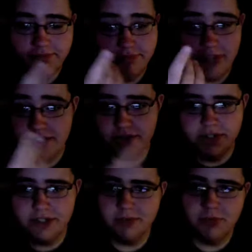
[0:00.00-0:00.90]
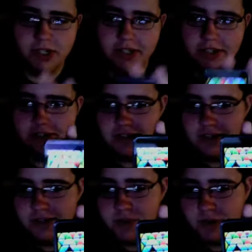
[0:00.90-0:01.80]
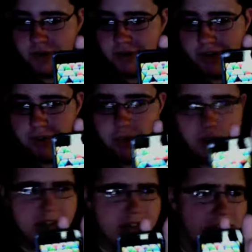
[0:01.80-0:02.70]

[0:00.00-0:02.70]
that's Trism. What can you say? It was only $5,